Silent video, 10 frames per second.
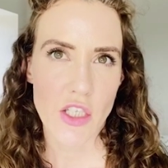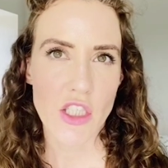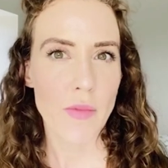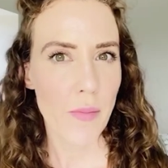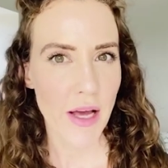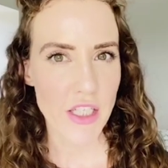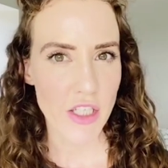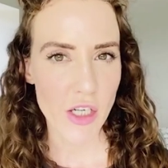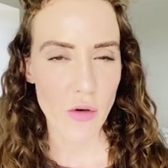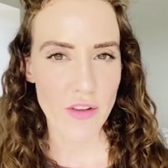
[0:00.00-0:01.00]
Chimamanda
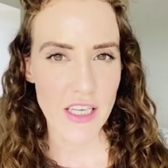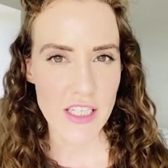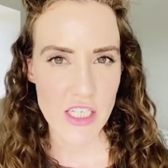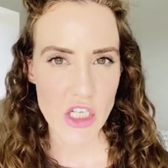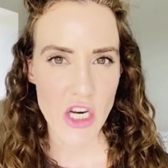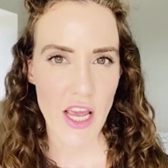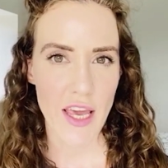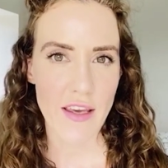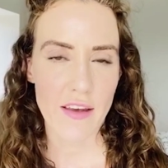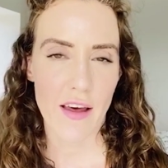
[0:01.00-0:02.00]
Ngozi
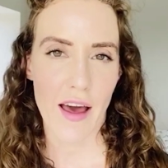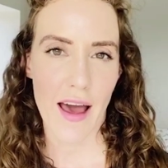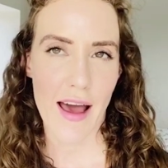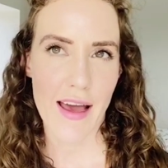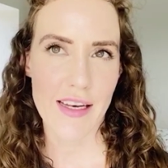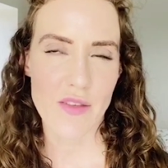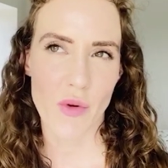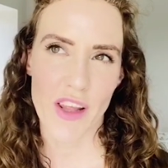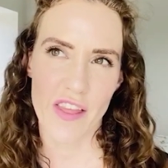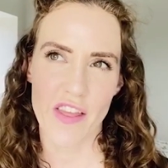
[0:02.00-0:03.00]
Adichie, and
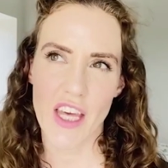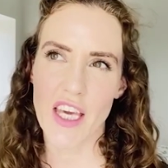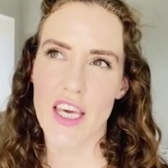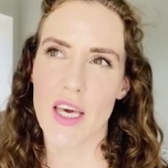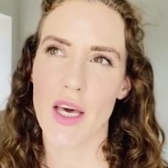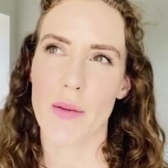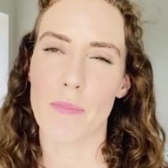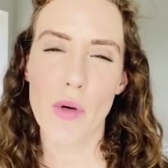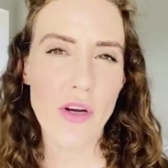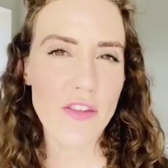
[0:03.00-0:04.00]
when I think
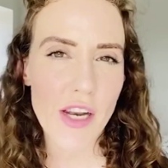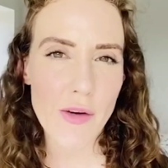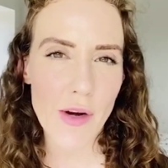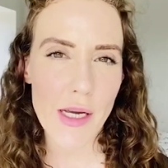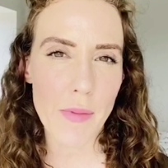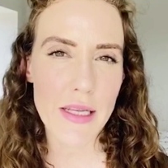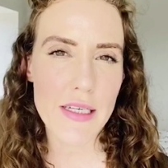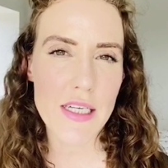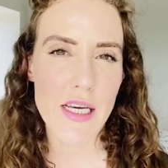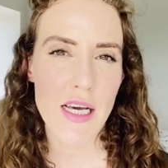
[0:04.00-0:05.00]
books that I
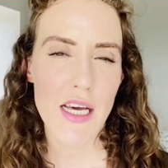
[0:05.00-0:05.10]
recommend,